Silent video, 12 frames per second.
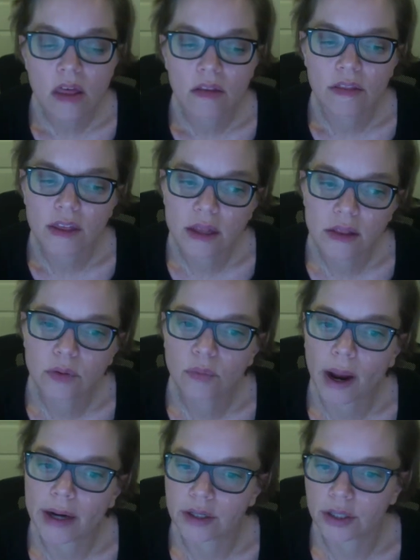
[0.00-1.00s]
Then the
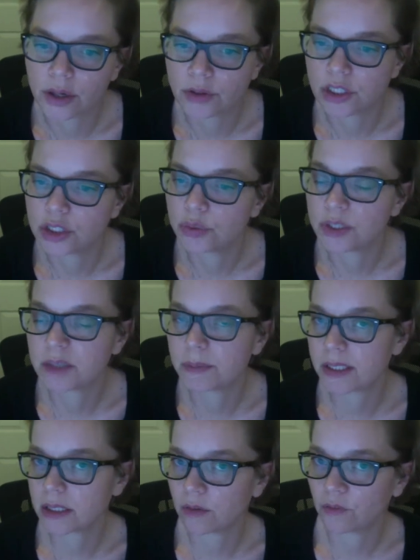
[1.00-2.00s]
writer goes into a
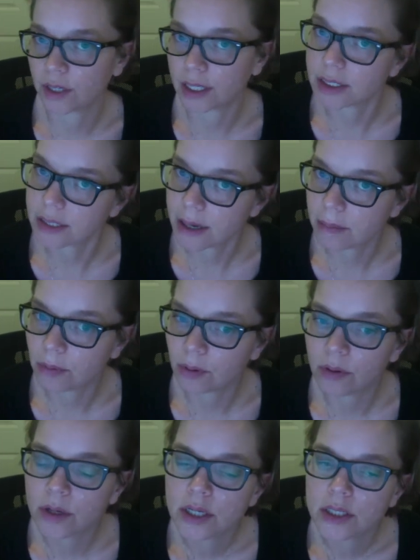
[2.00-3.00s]
specific
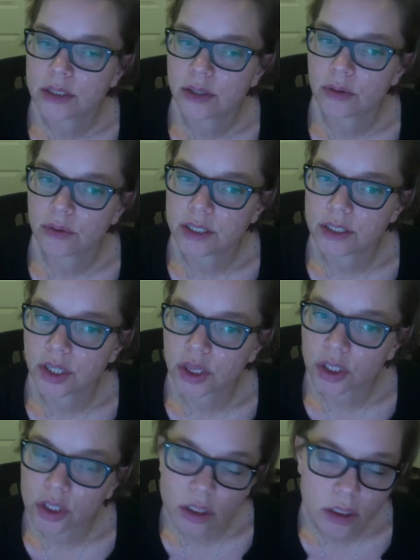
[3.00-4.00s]
example. So this
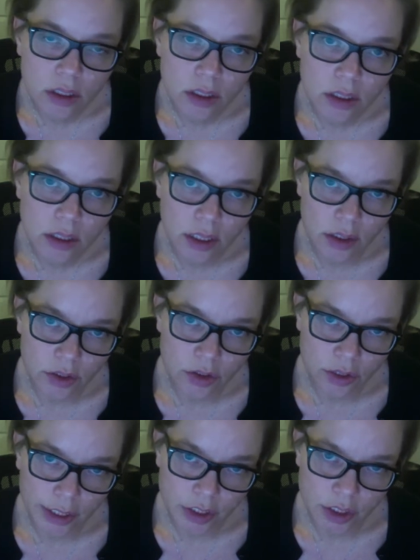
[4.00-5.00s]
third
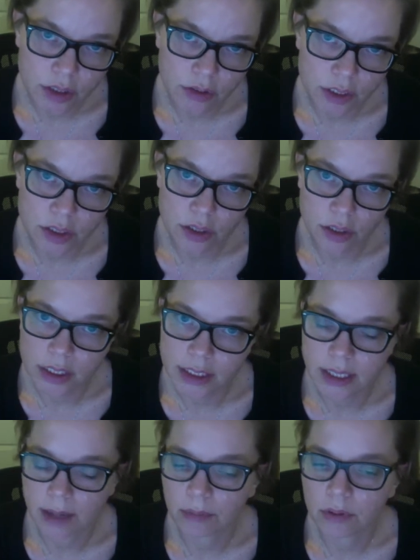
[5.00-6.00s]
illustration, or this third
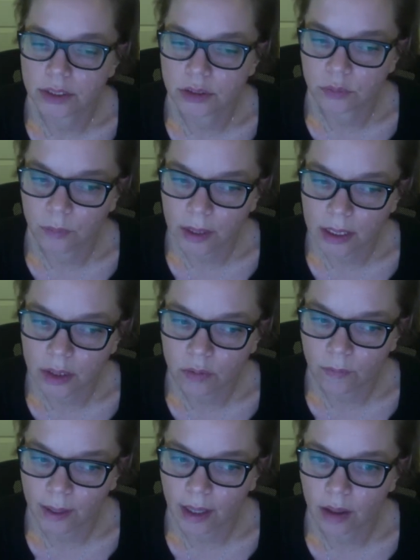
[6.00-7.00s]
example, is a really
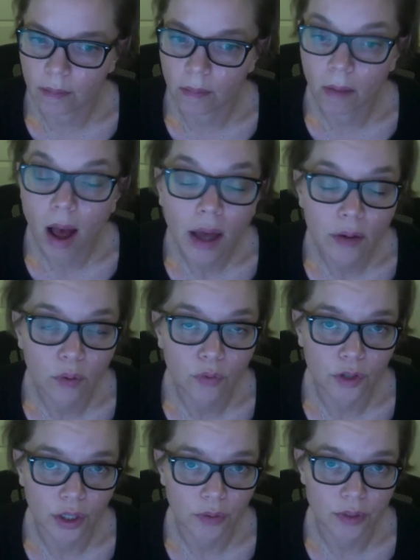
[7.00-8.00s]
great model
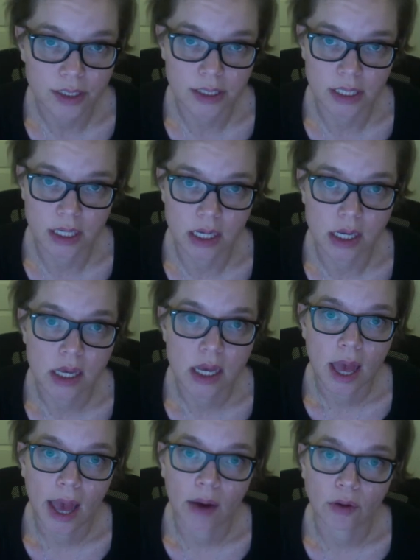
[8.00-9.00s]
for you to see
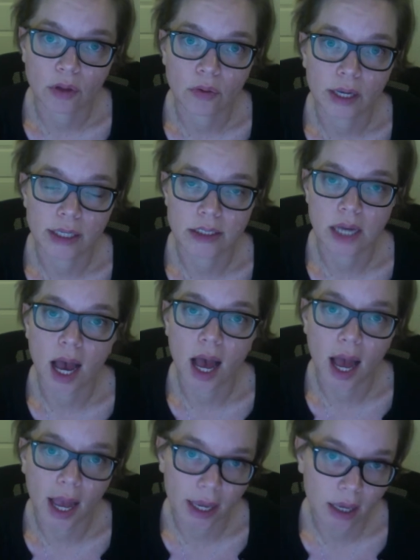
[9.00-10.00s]
how you can
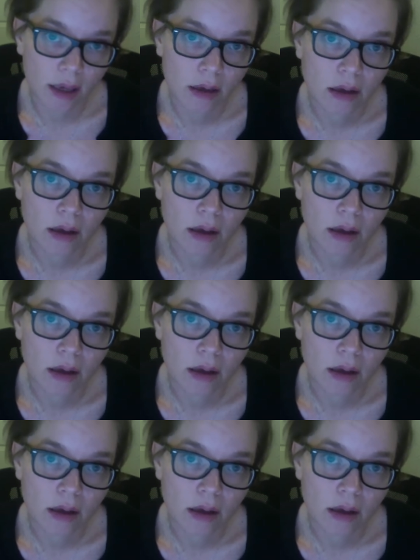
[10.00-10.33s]
tie